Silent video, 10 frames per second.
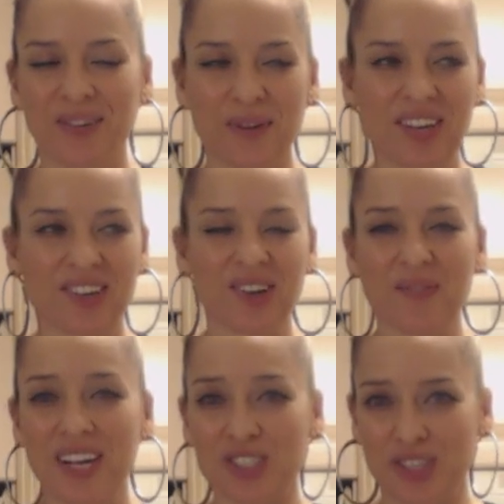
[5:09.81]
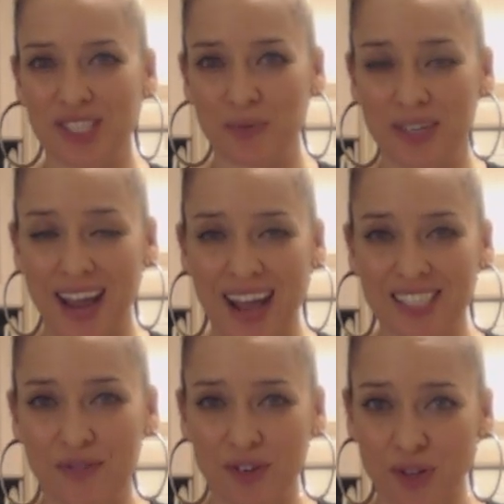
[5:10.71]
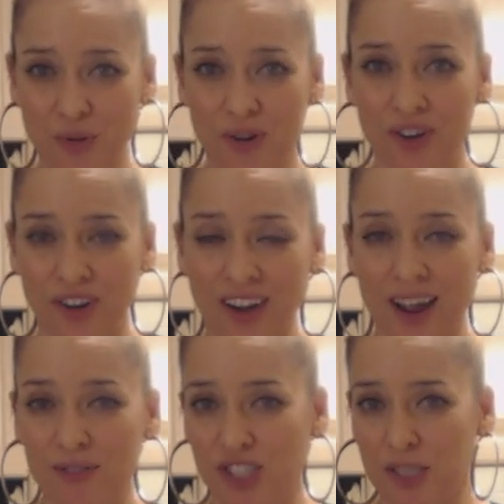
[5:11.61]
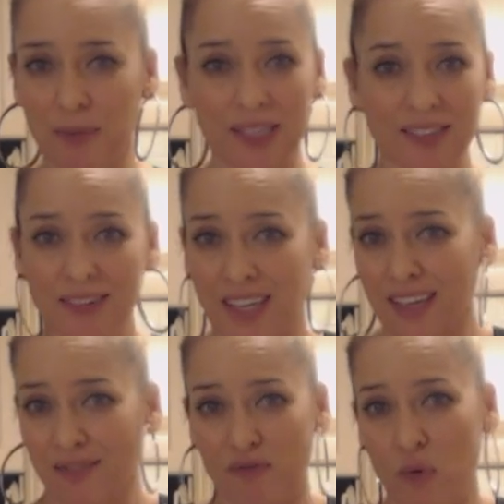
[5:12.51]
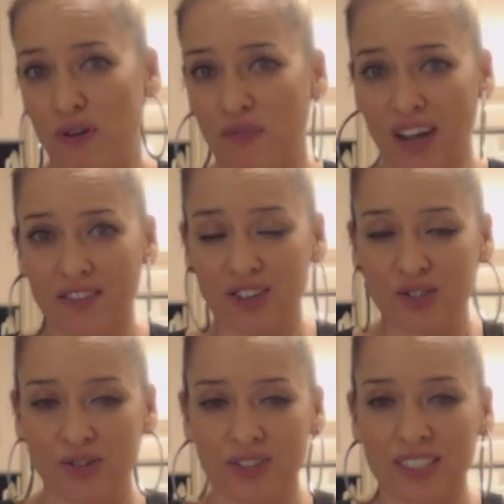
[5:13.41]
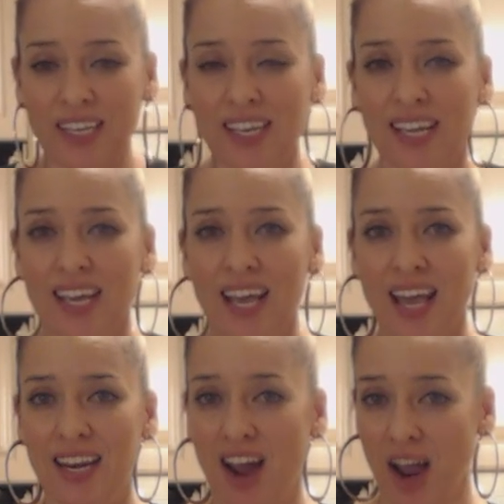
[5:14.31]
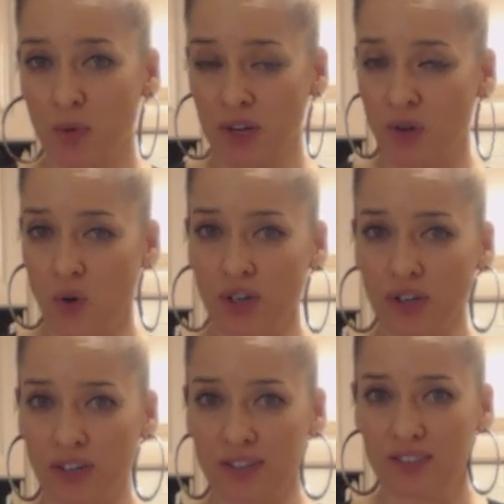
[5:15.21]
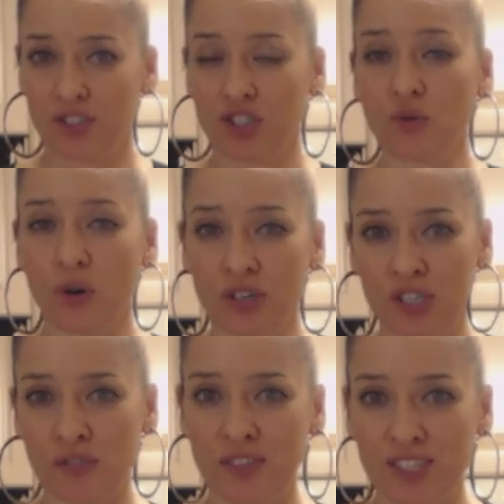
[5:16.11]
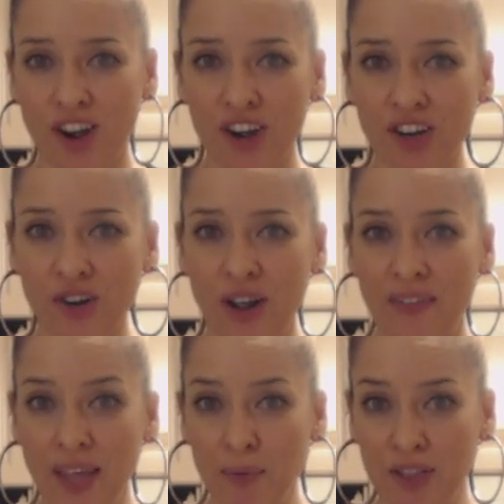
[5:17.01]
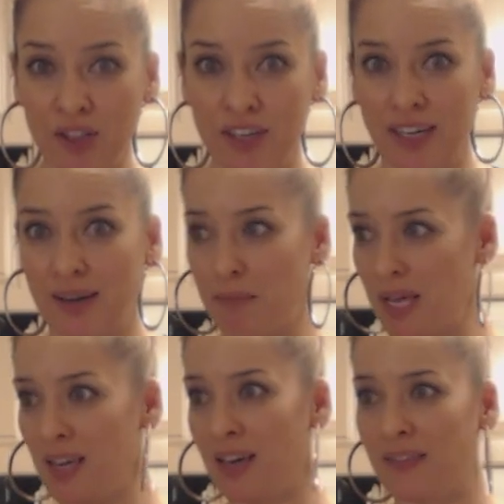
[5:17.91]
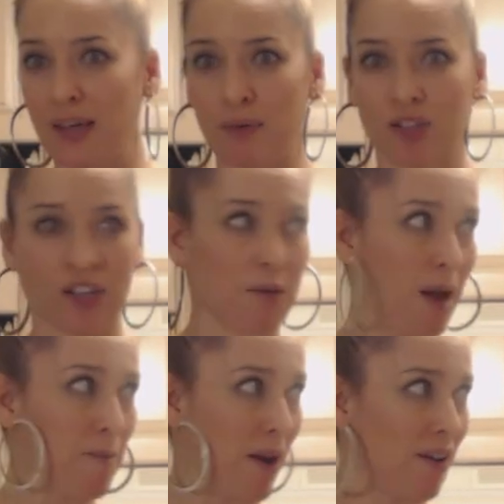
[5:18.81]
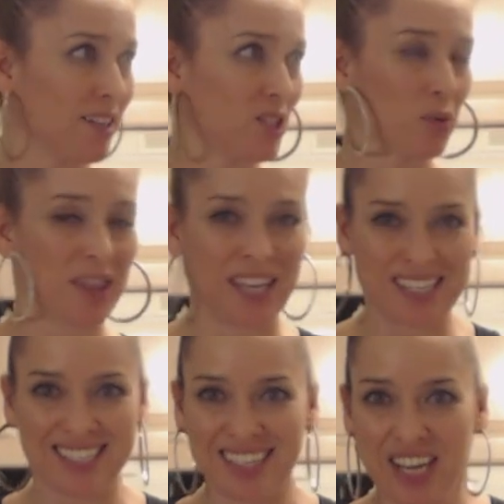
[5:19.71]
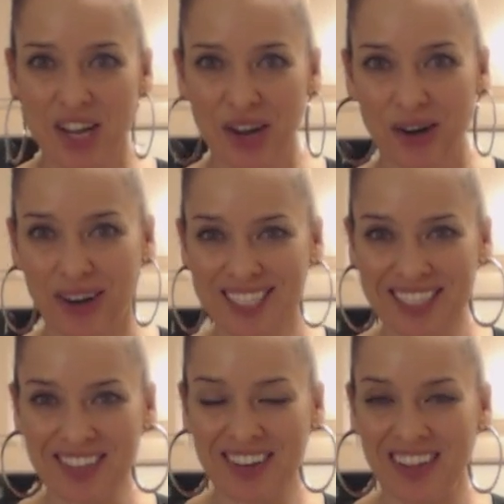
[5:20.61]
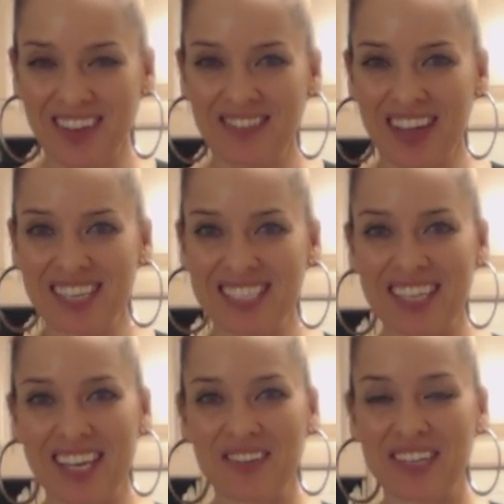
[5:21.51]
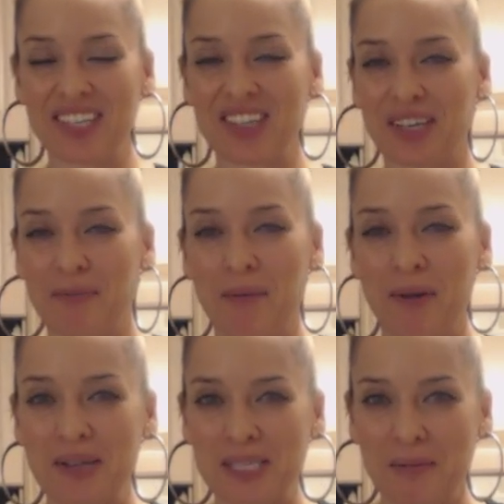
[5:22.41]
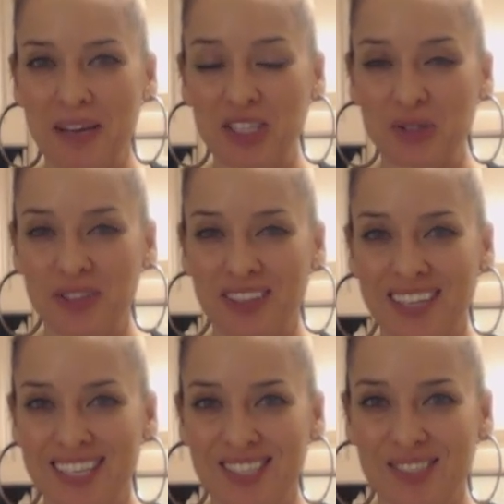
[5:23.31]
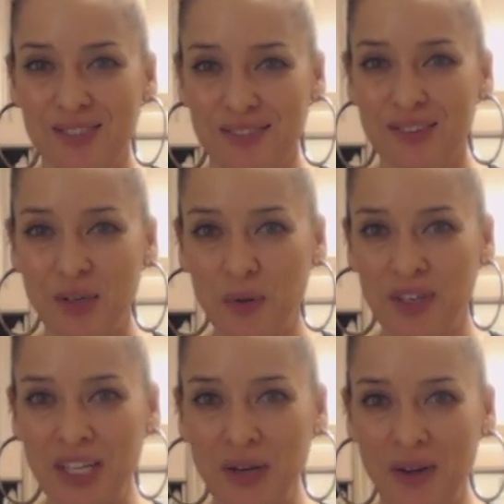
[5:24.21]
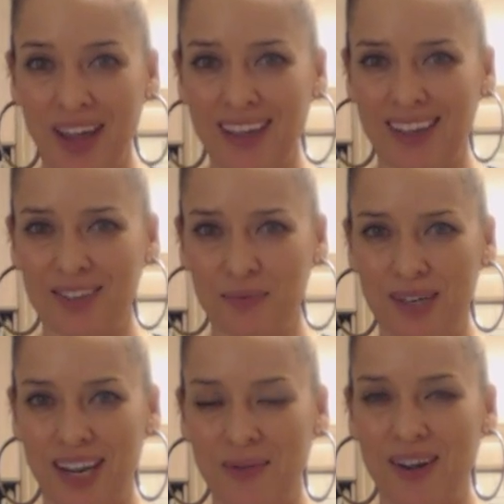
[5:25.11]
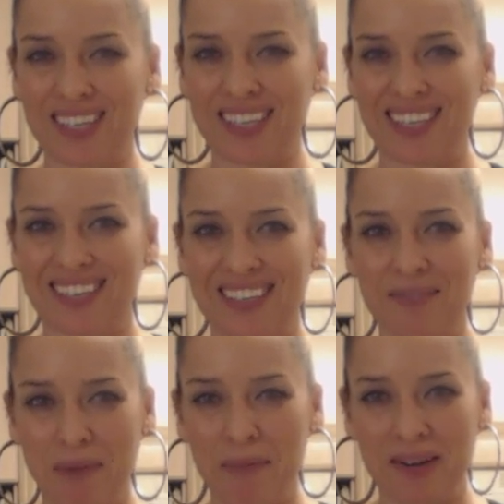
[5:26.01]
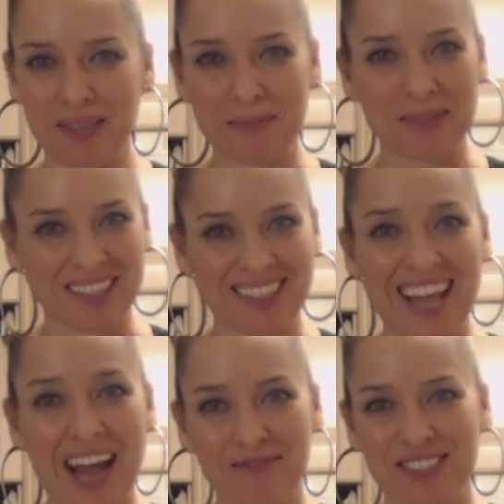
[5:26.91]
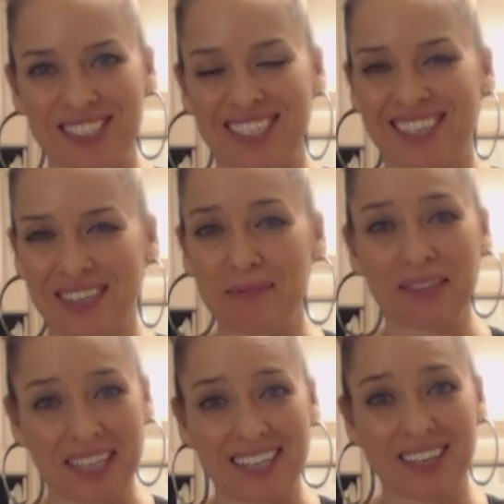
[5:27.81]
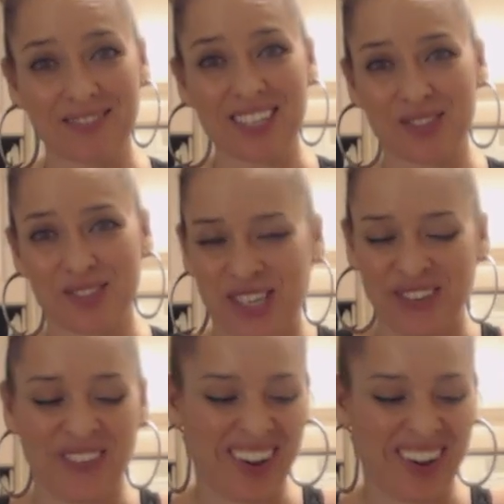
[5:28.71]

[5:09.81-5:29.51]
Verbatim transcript: the waiter or waitress would ask for the order, and I would just be a little kid, four or five years old, and I would order two orders of escargot, and they would look at me and they would look at my parents with this crazy look on their face and they would look at my parents to make sure that that's really okay and what I wanted and my parents would be, laugh and snicker and be like, yep, that's what she